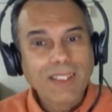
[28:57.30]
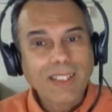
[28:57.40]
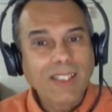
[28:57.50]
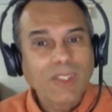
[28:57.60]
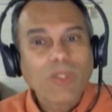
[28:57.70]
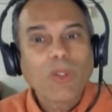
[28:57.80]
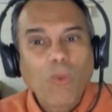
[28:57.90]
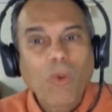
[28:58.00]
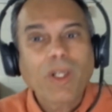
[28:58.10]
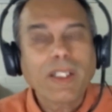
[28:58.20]
and you're going
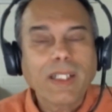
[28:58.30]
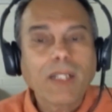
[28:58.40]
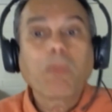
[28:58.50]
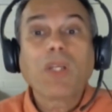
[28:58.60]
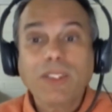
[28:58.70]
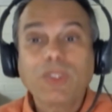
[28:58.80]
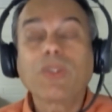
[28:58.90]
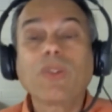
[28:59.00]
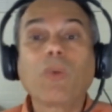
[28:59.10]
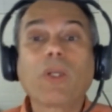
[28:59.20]
to work at that. Plus,
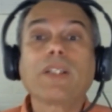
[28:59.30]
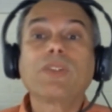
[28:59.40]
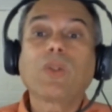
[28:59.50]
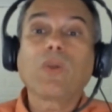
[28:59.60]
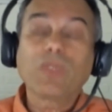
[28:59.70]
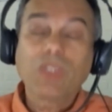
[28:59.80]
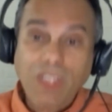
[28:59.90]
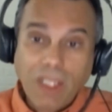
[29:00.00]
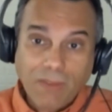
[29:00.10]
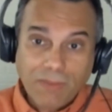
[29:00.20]
you're going to work on your own
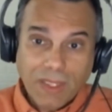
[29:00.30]
self,